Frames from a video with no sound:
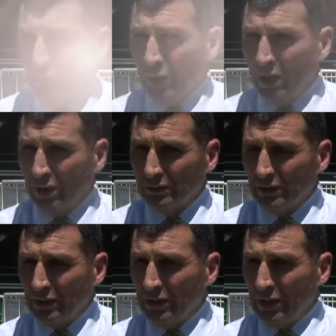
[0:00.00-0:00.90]
well,
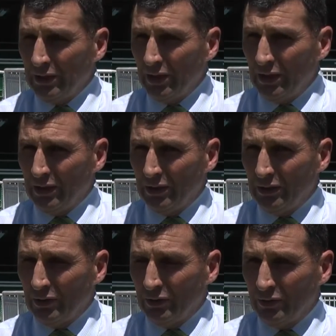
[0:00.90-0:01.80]

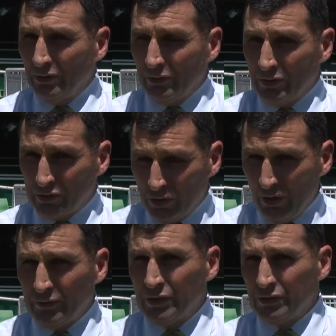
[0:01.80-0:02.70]
the
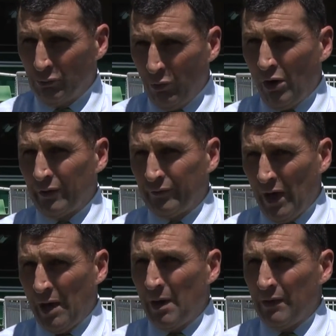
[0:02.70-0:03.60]
surfaces at Warwick
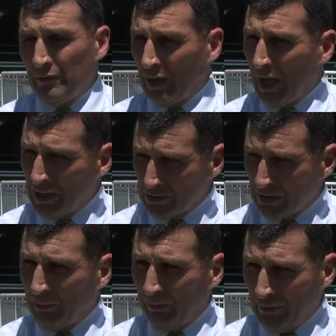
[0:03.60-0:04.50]
Farm over the last
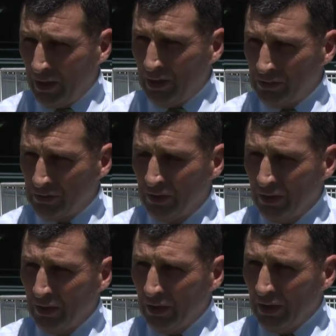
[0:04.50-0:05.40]
couple of years
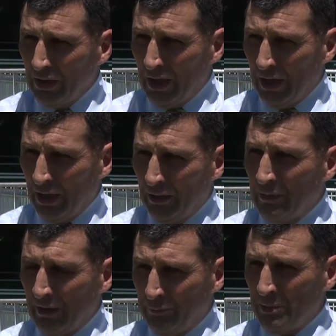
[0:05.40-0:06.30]

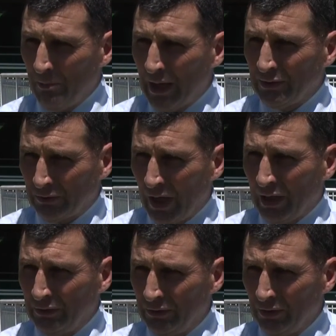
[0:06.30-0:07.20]
have been
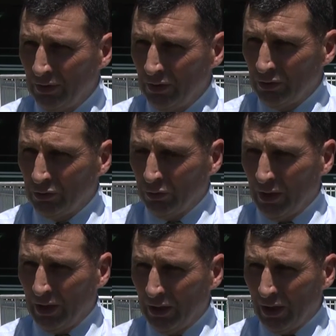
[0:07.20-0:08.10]
maintained to
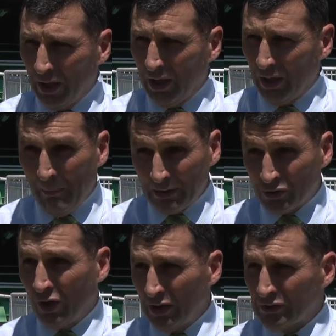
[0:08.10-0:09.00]
a much
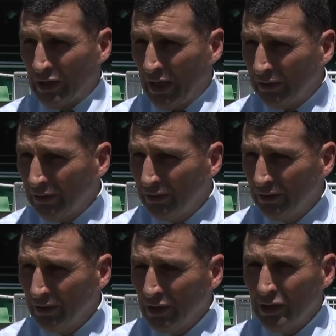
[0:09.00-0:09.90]
higher standard.
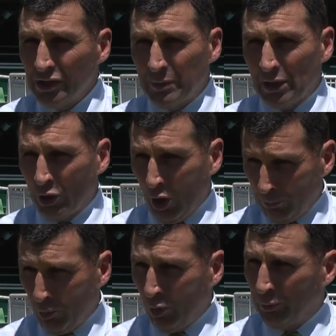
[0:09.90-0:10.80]
There's been a
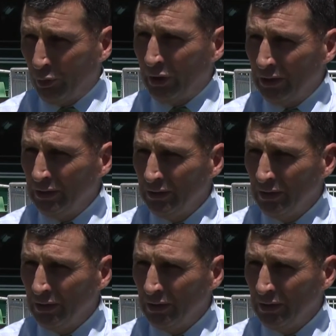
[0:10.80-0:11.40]
lot more put in,